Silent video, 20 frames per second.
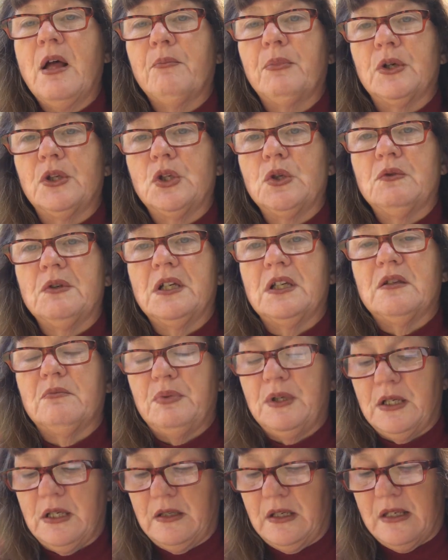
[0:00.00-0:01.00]
but you need to
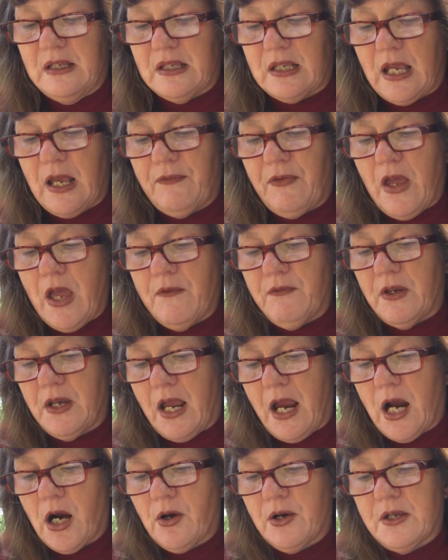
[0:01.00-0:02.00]
be in these safe haven
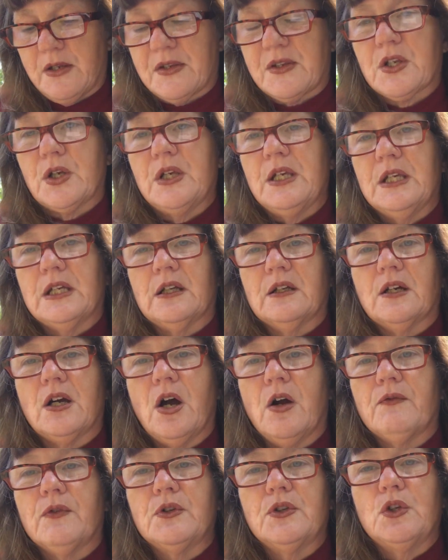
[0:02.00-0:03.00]
areas so He can
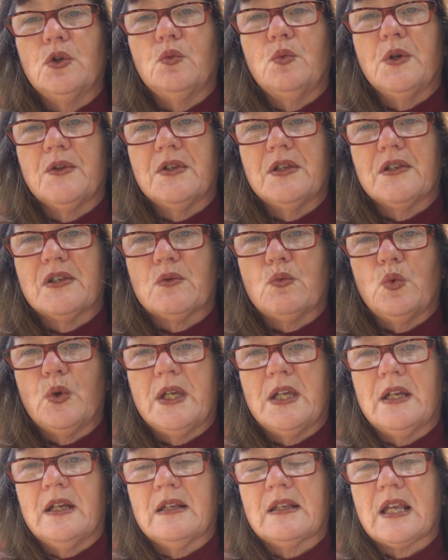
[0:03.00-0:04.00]
cover you with His
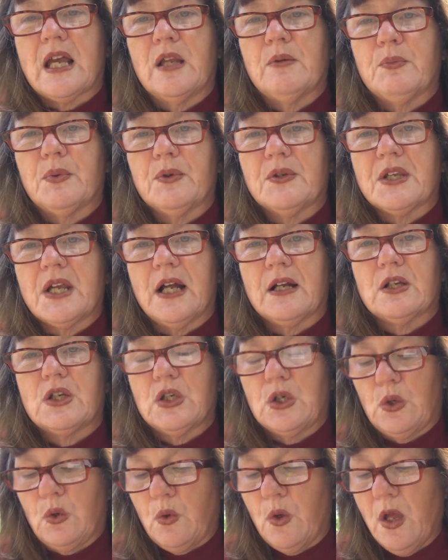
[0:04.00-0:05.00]
wings and
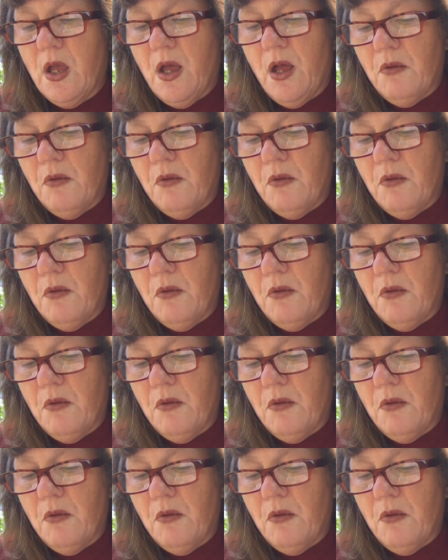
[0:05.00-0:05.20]
protect you